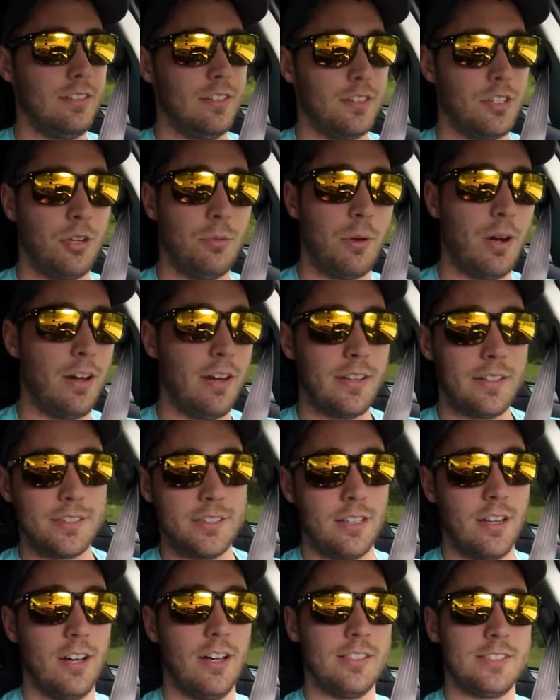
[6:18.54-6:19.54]
Tomoe
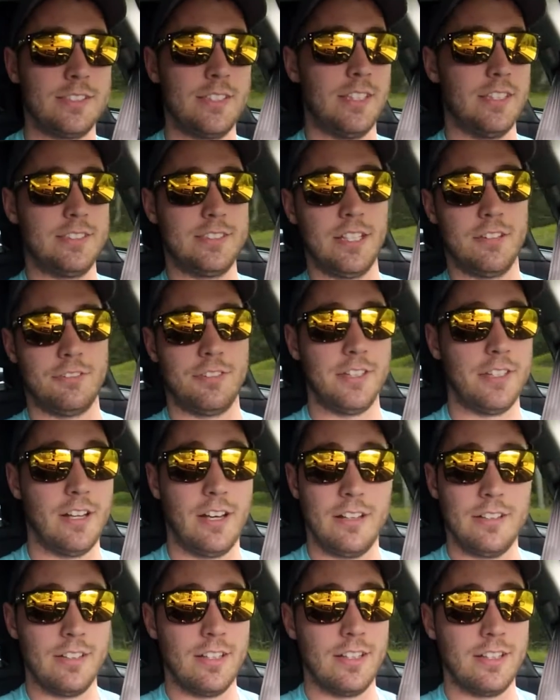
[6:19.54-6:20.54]
exhaust, and it's definitely
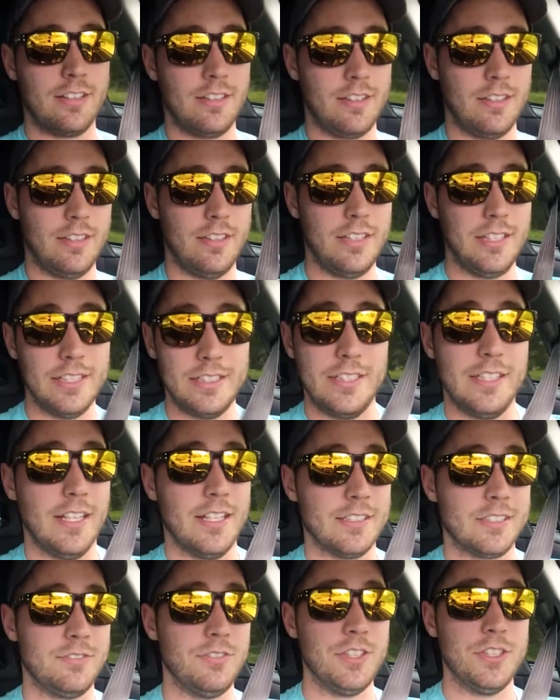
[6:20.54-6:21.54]
not like the
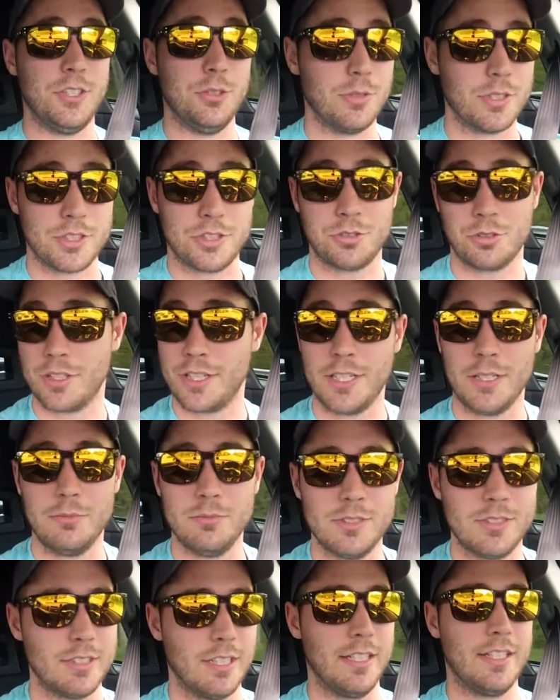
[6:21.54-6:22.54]
ETS V2
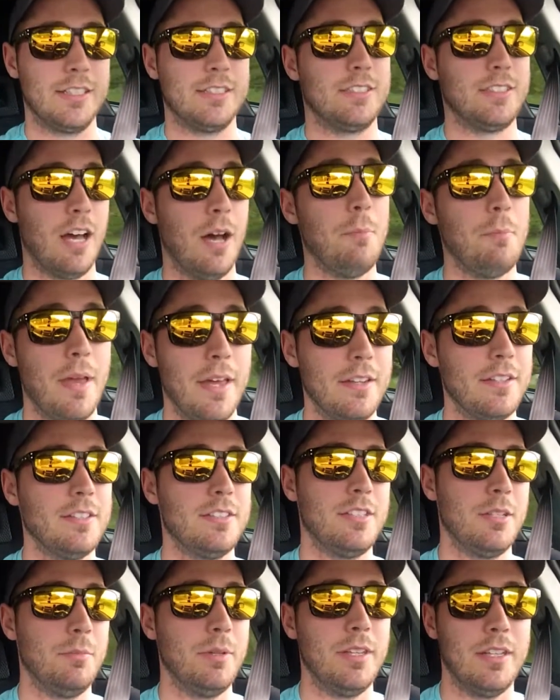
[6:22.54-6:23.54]
Extreme. So like, it's not
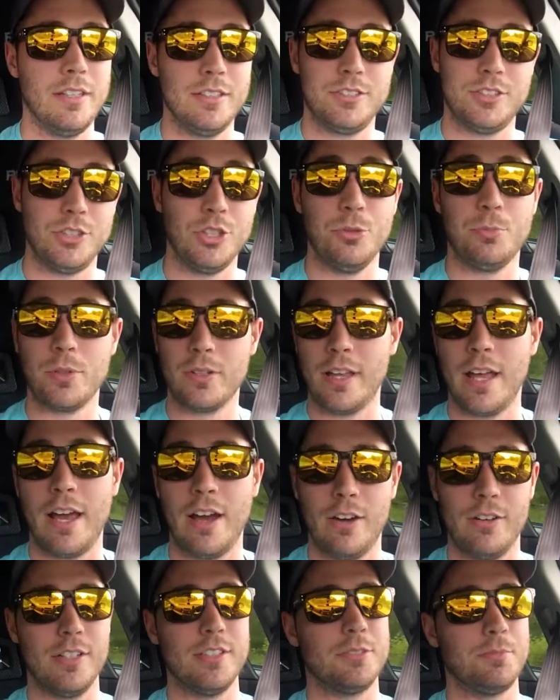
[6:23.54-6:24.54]
meant to be super
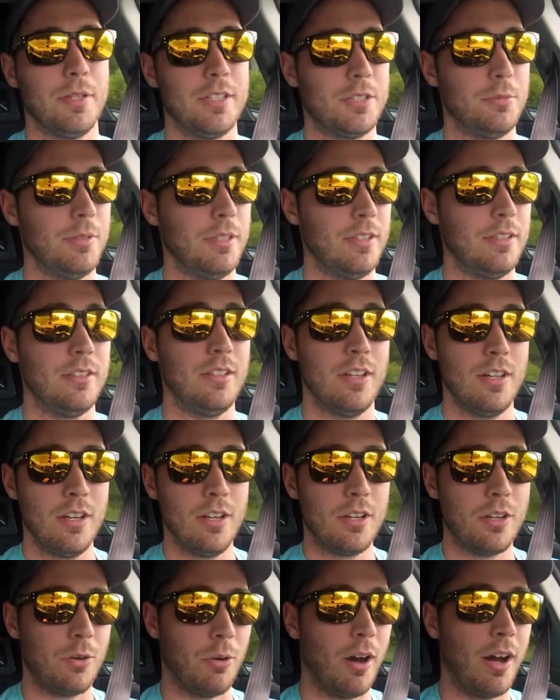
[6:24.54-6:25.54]
loud. It's meant to be
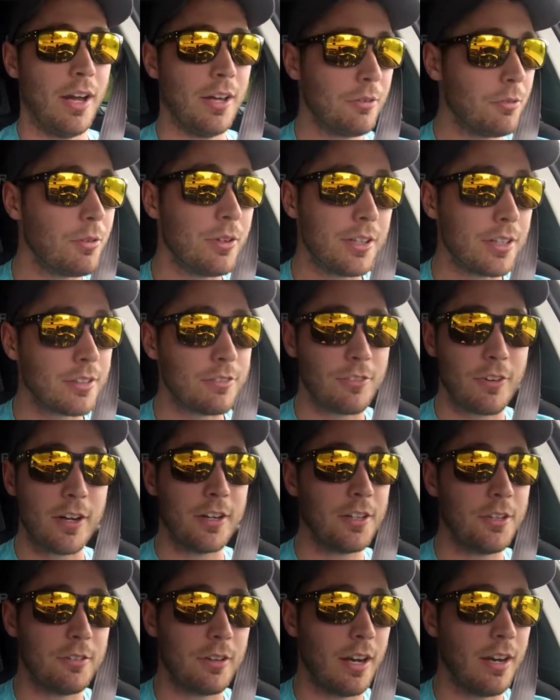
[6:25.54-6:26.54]
quiet when you're
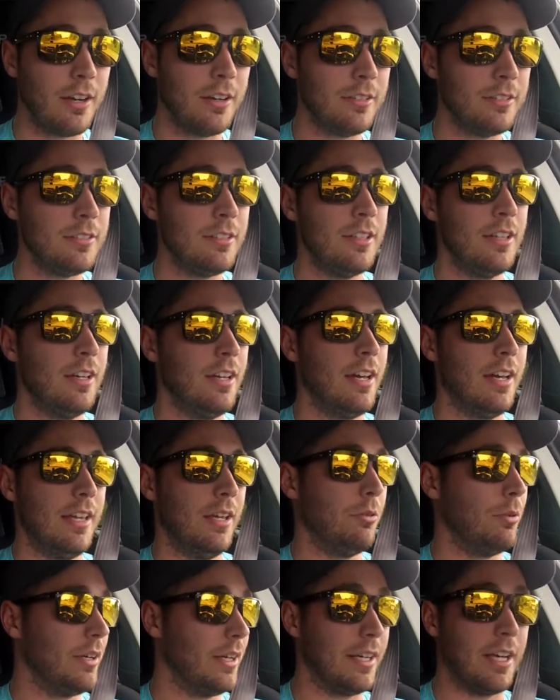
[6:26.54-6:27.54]
farting around, and
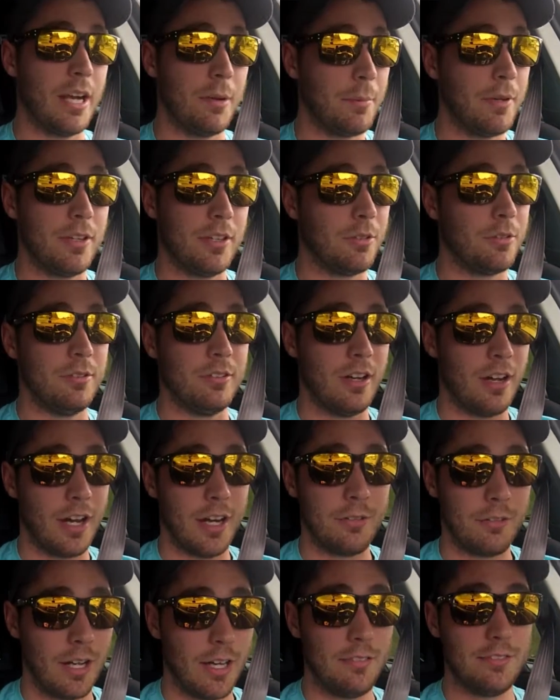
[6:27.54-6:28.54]
then when you get up into the high
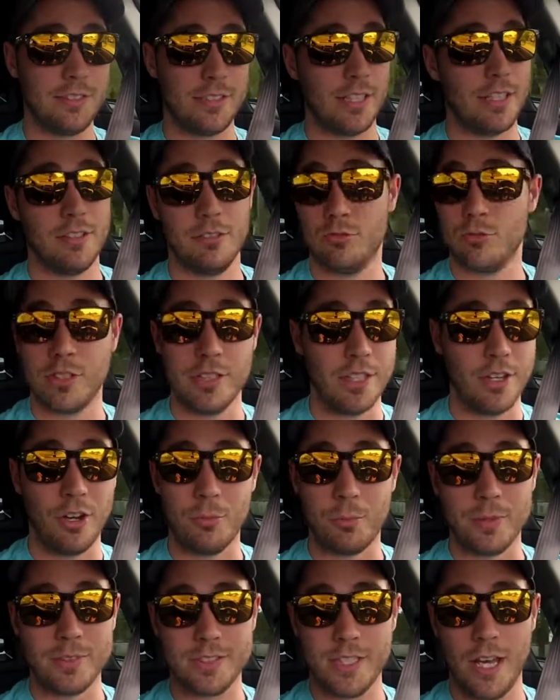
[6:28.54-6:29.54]
revs, then it really
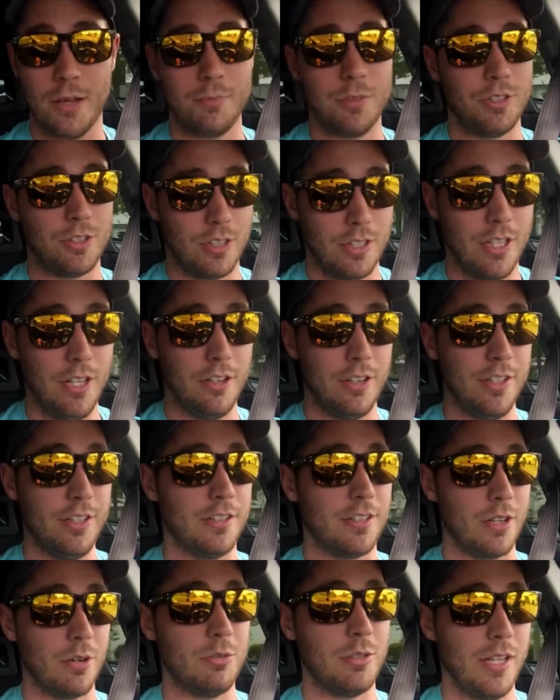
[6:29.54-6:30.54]
opens up. You can hear it, and
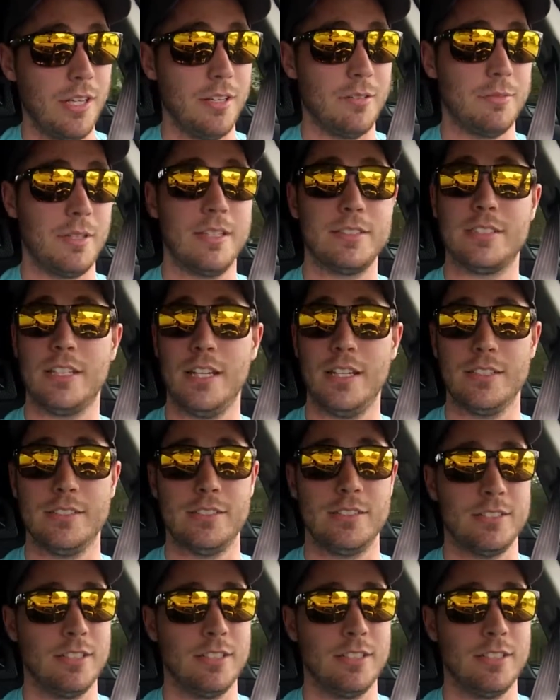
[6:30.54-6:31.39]
you're like, oh damn, that's nice.